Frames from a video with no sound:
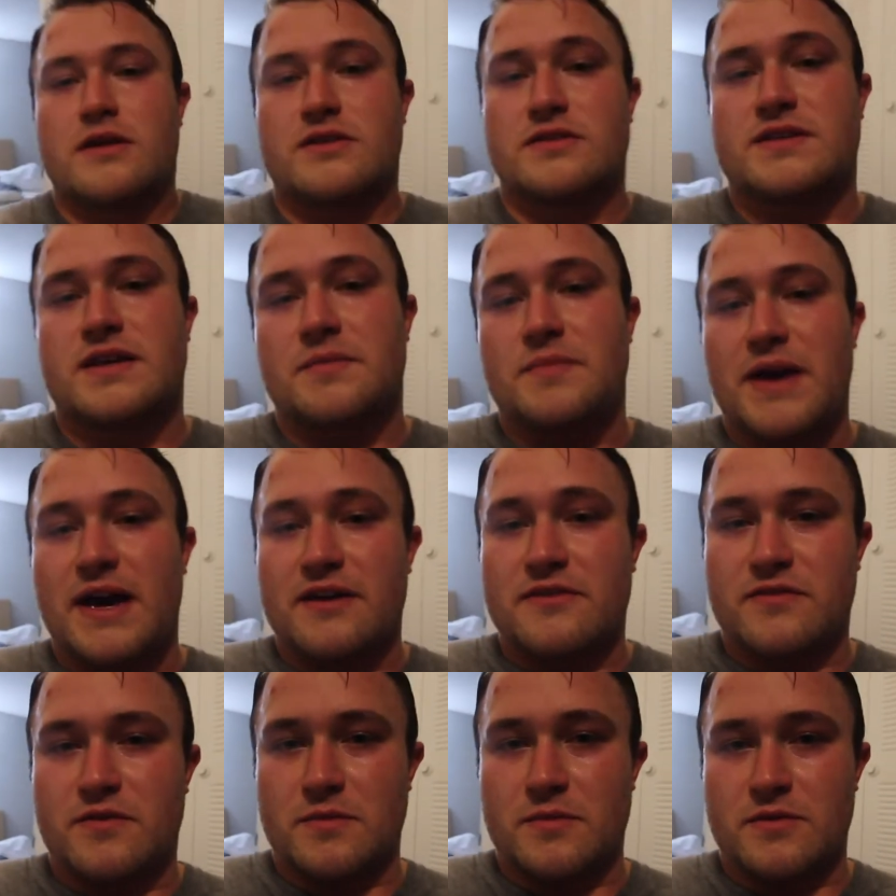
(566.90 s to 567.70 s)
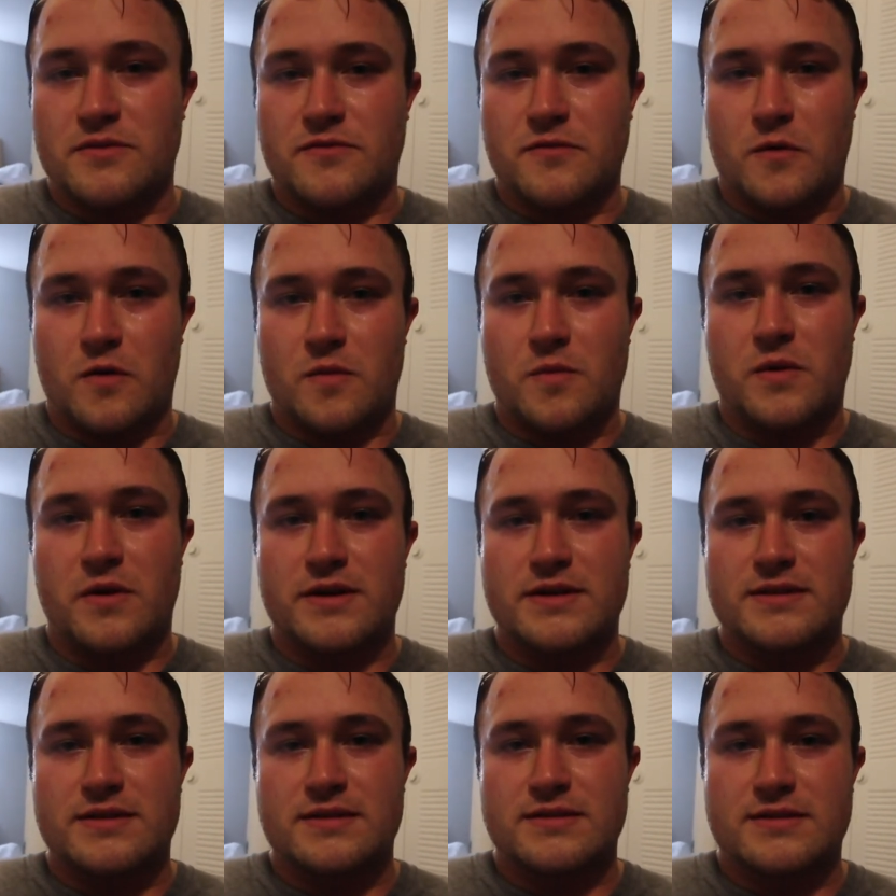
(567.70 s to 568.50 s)
I just got back from a
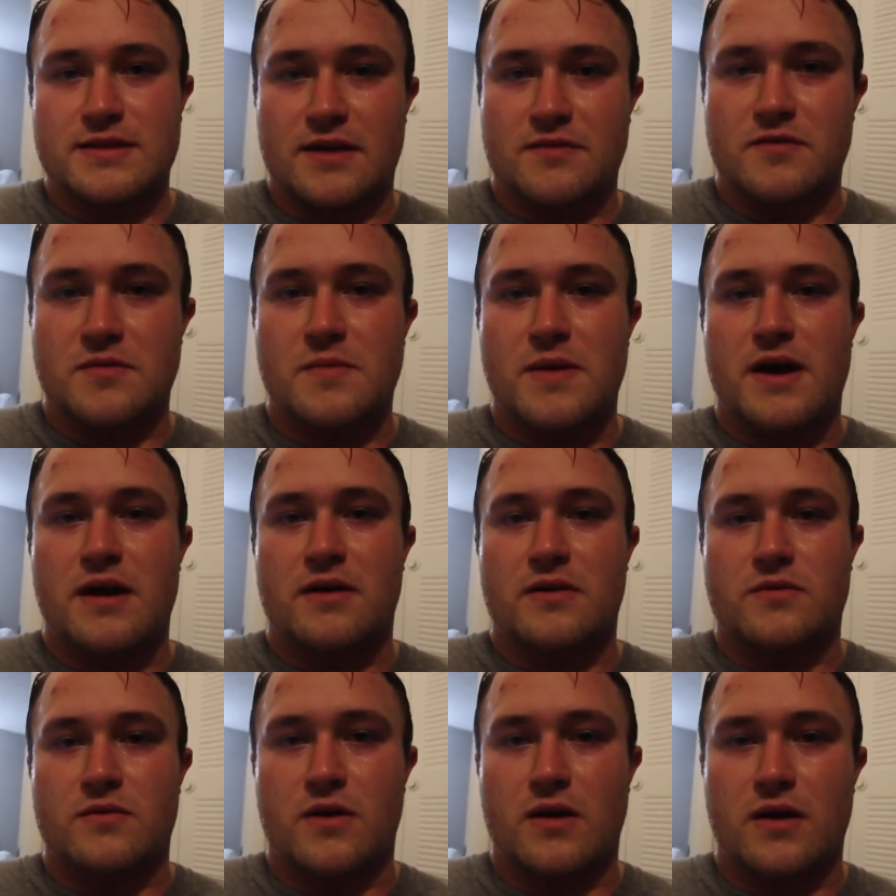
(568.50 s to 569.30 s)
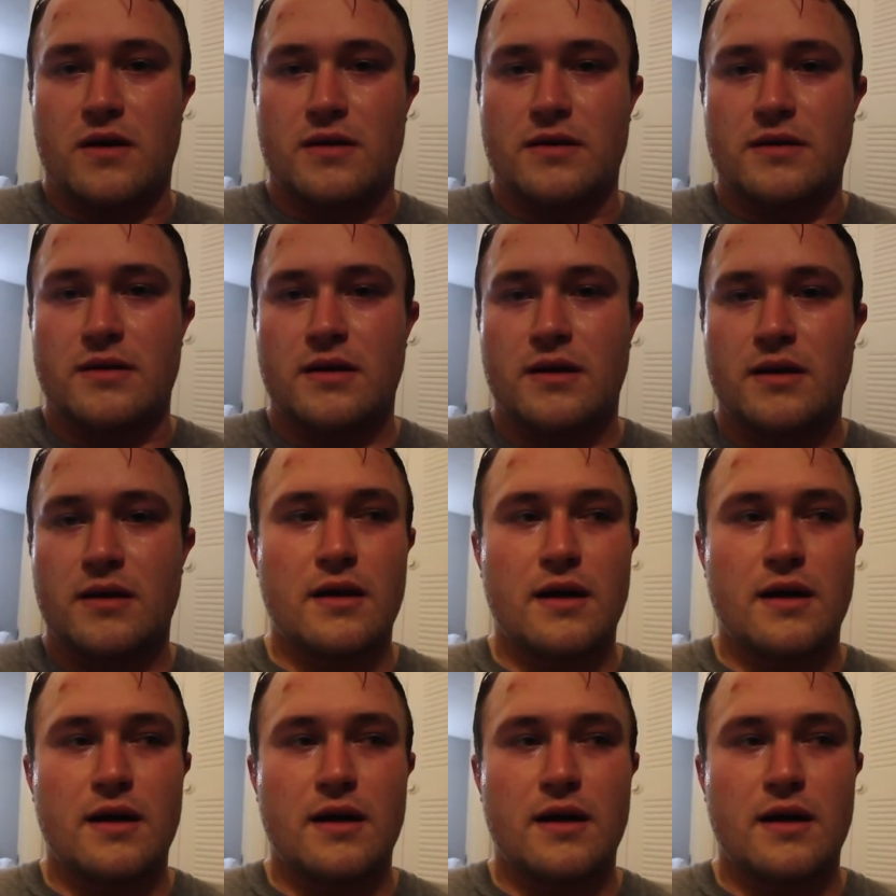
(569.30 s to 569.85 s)
4.7-mile run.